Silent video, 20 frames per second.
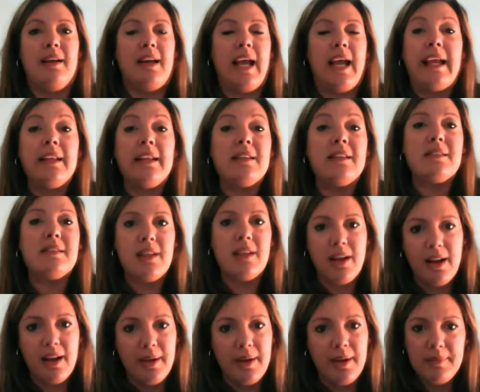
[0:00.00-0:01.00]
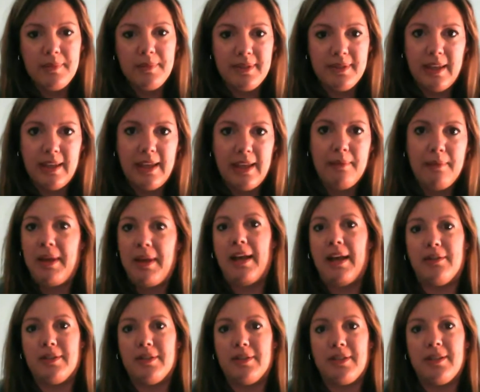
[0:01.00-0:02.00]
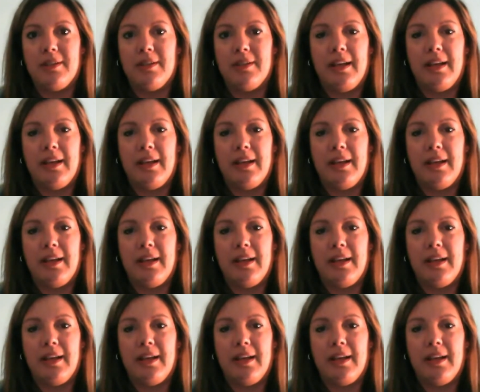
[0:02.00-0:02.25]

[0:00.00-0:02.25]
8 times the amount